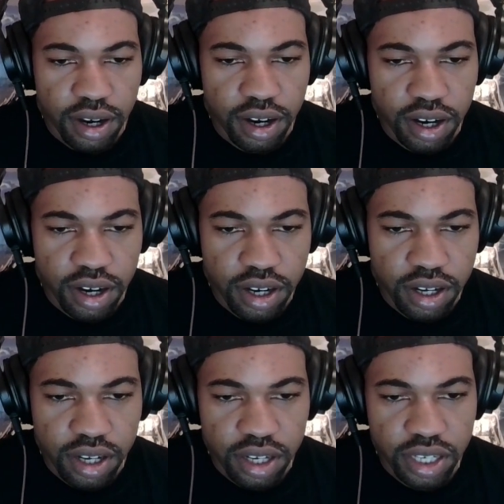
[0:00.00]

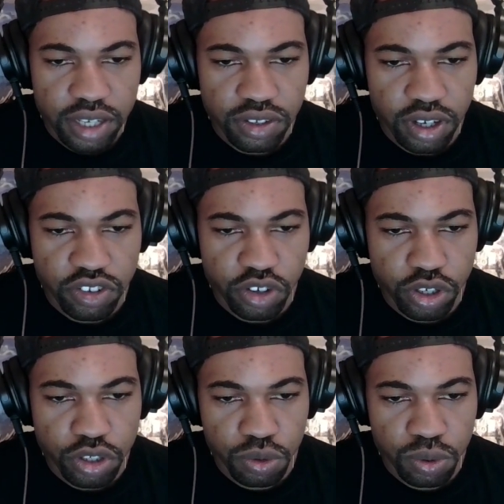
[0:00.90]
I guess
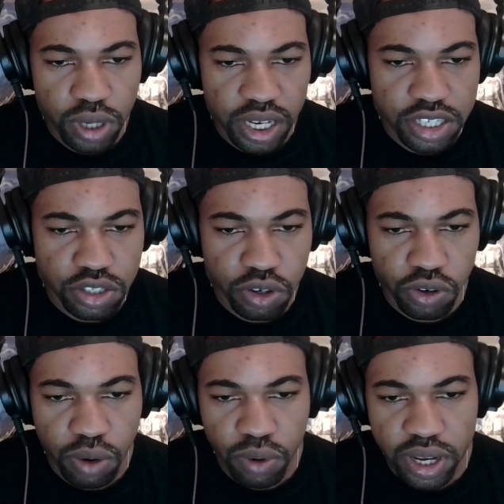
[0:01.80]
0-2. I guess Sturm
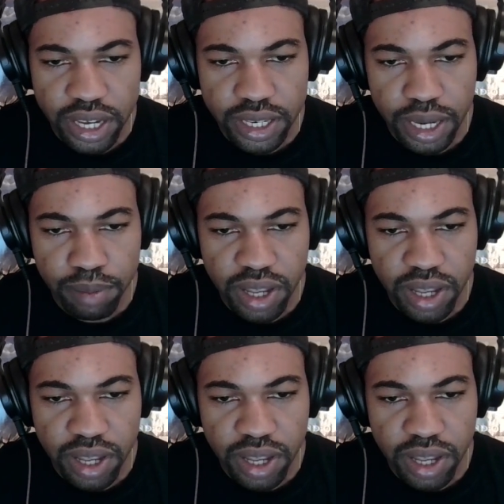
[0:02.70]
Graz won that game.